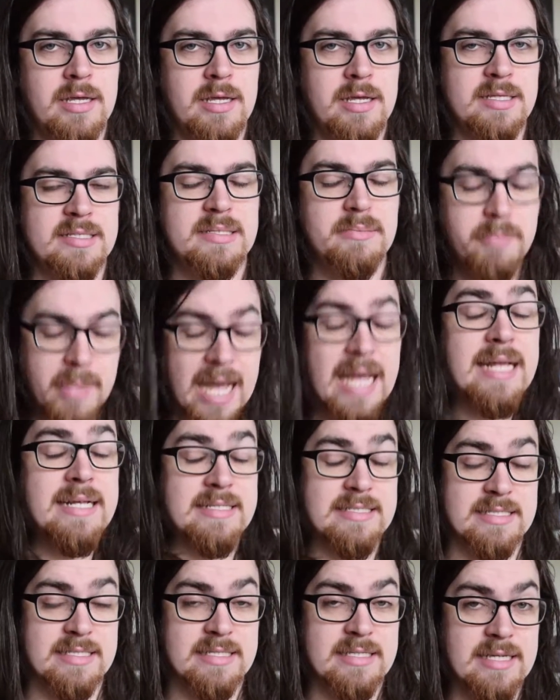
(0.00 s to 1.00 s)
It's
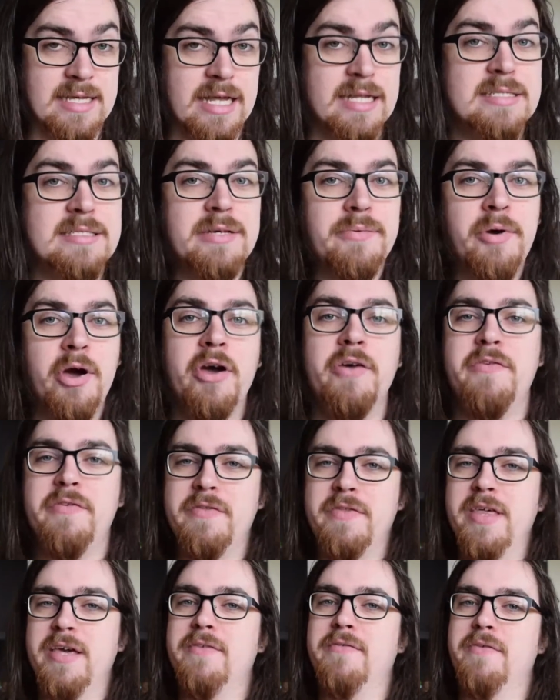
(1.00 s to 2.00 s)
amazing, and it's the perfect
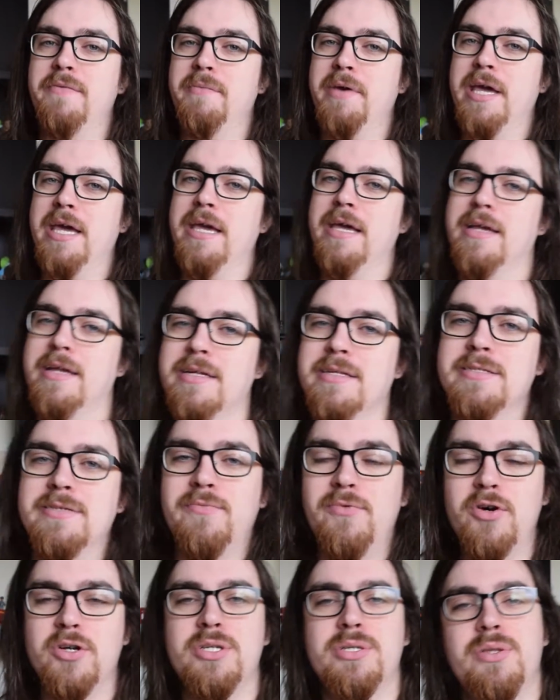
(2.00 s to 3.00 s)
thing for me to
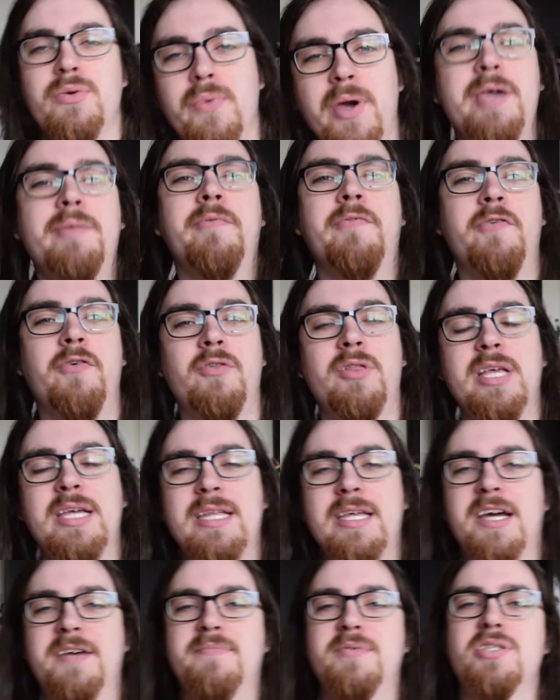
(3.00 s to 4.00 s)
watch the week before
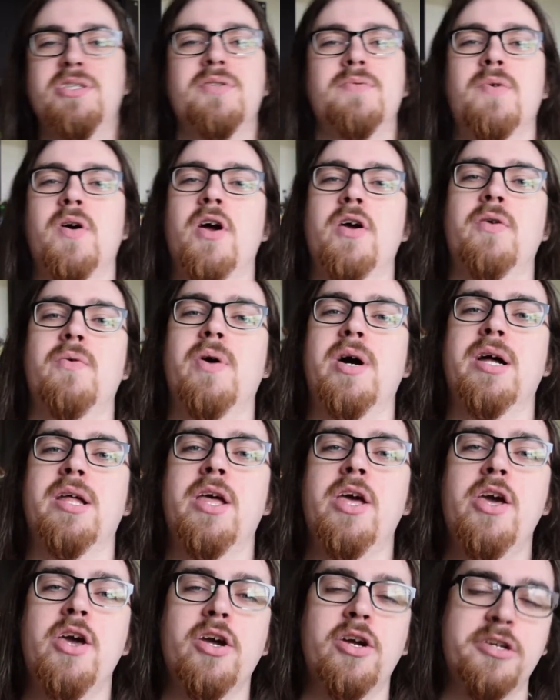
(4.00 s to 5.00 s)
leading up into Rogue One,
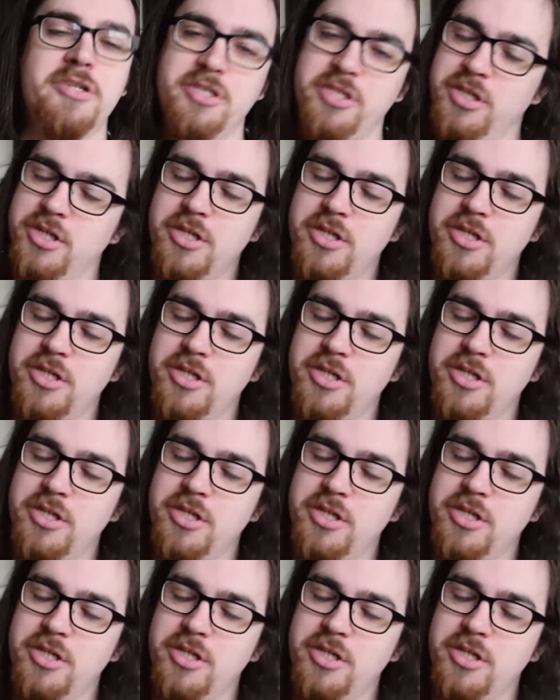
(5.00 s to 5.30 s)
because you